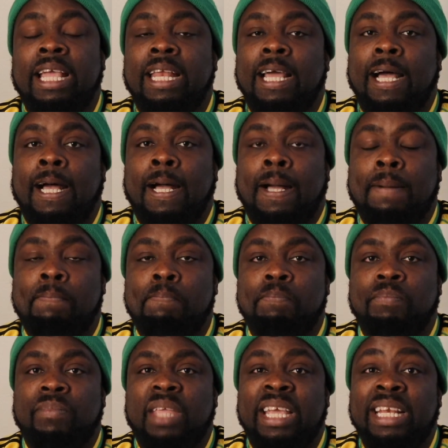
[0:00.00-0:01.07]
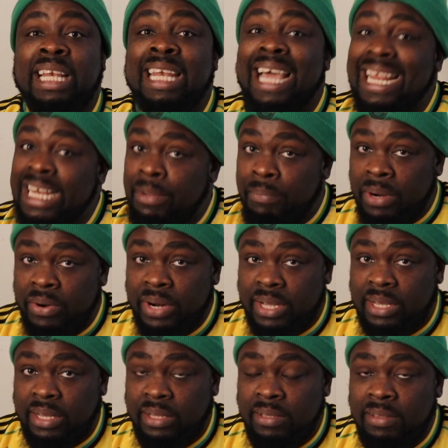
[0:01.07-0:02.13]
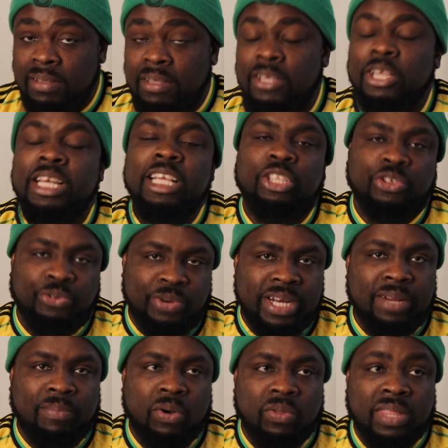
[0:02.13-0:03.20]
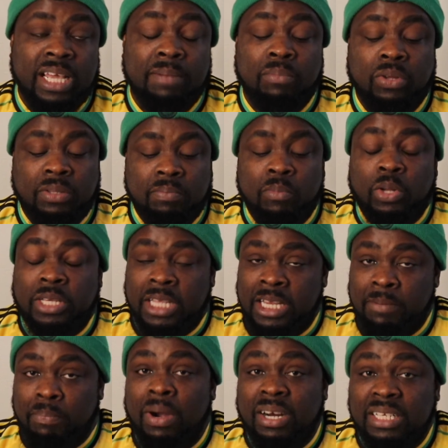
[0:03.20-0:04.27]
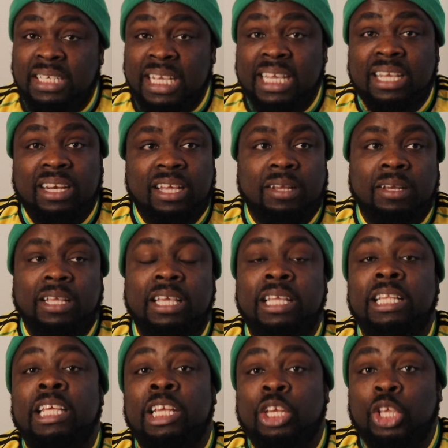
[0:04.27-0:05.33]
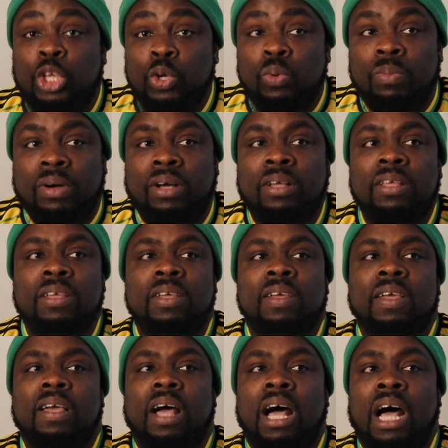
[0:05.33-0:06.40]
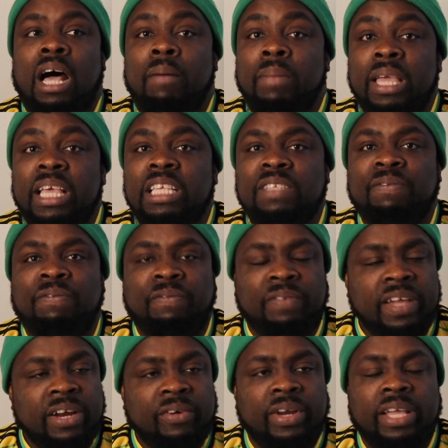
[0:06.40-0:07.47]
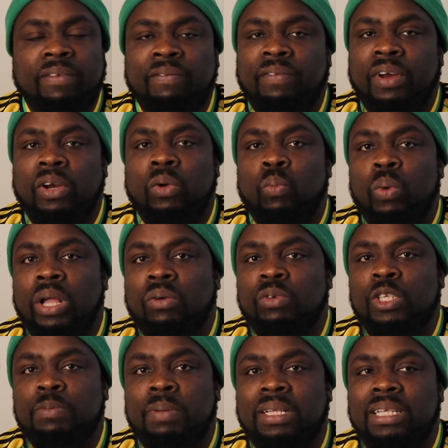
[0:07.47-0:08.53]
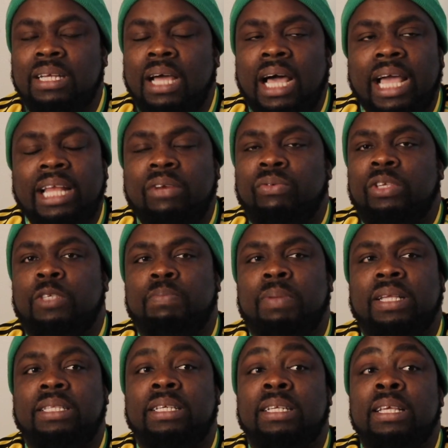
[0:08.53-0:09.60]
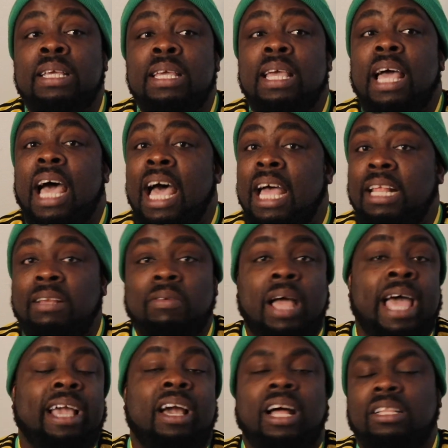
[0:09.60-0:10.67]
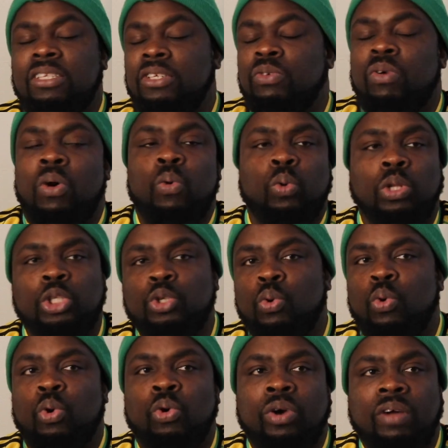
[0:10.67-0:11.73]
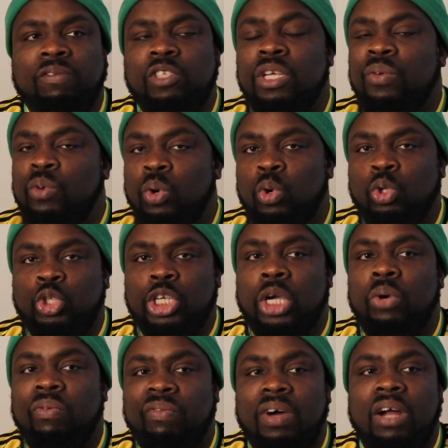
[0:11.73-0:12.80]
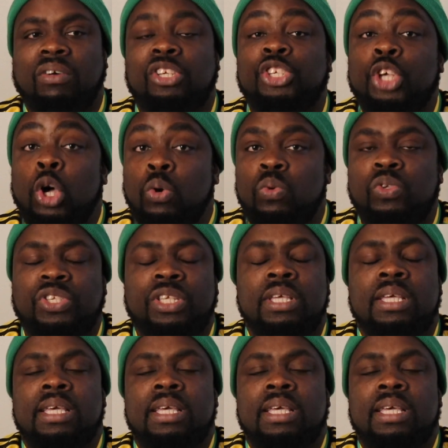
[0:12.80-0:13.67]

Latin America, you need to read about that. But in particular in Cuba, he's very, very well respected, highly respected. And I got to do a whole tour of Che Guevara's house